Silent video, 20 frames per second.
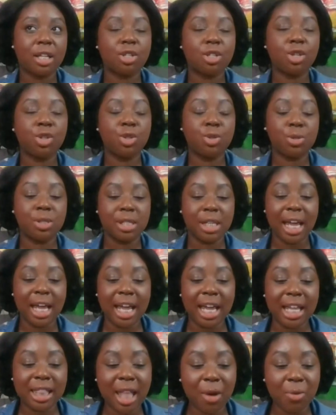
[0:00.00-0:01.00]
So you
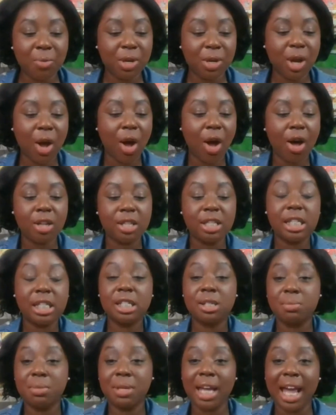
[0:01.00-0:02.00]
saying that we all need
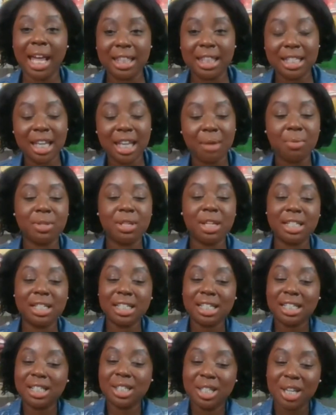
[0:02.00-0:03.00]
to be at the table. Now,
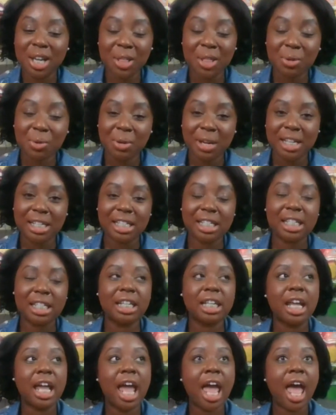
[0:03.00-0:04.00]
this is another
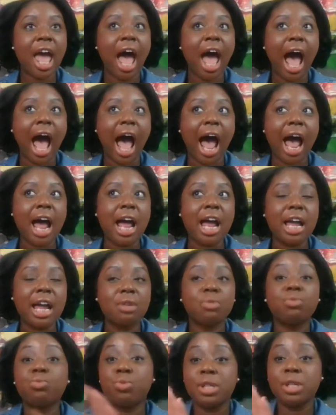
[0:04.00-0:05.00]
question.
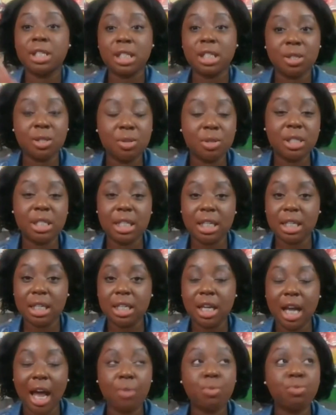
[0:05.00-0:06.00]
I recently
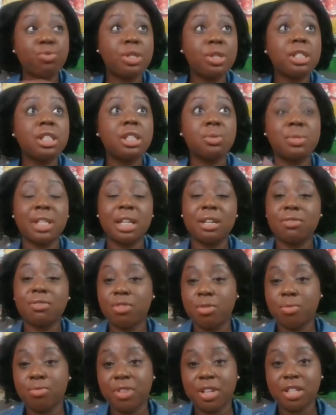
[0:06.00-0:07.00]
was at a
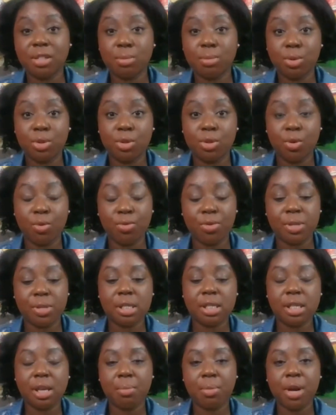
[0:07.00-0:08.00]
film festival over the
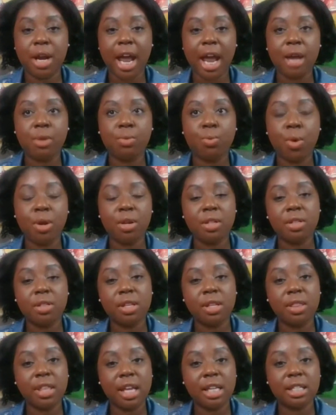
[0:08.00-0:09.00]
summer. And one of
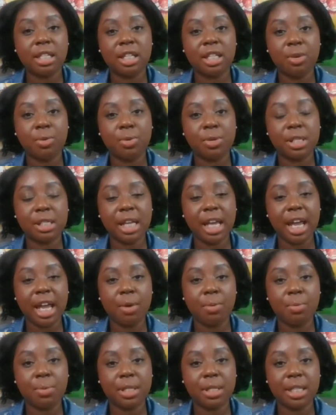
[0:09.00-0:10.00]
the things that they were
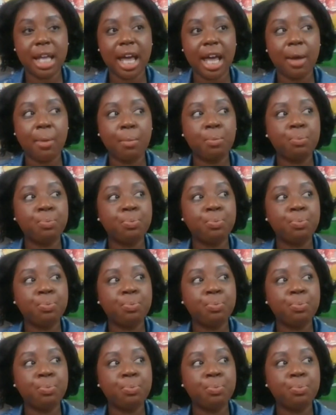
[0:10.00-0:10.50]
saying was that